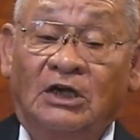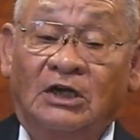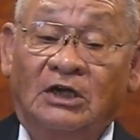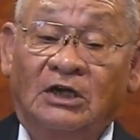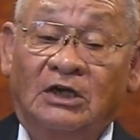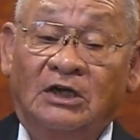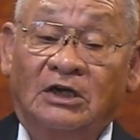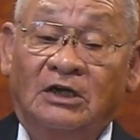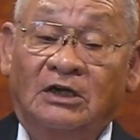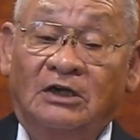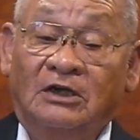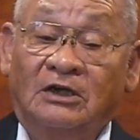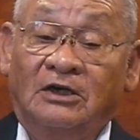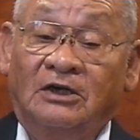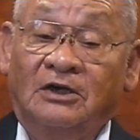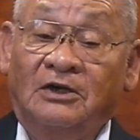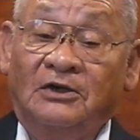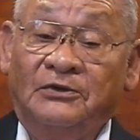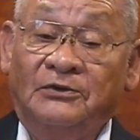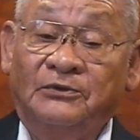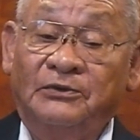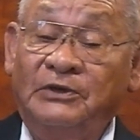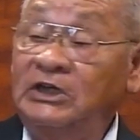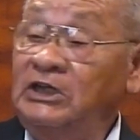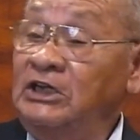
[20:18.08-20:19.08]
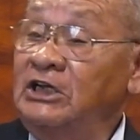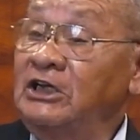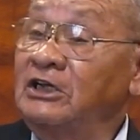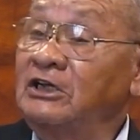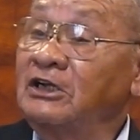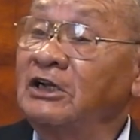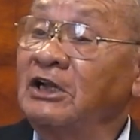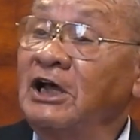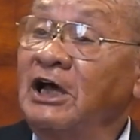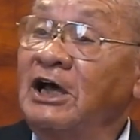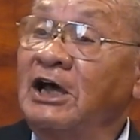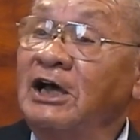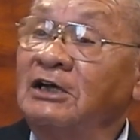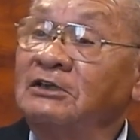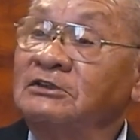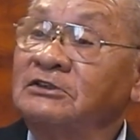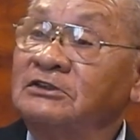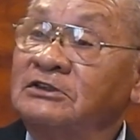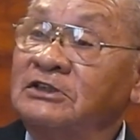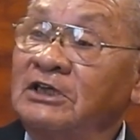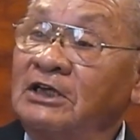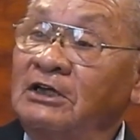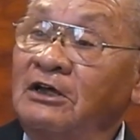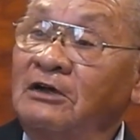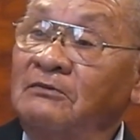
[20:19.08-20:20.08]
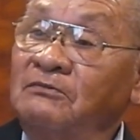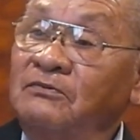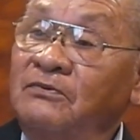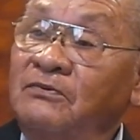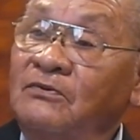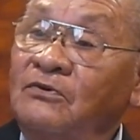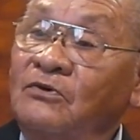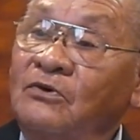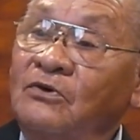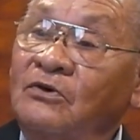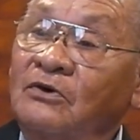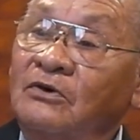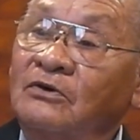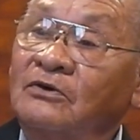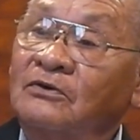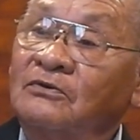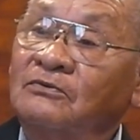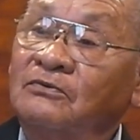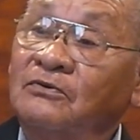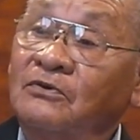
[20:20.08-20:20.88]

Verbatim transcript: uh, reading class set up for,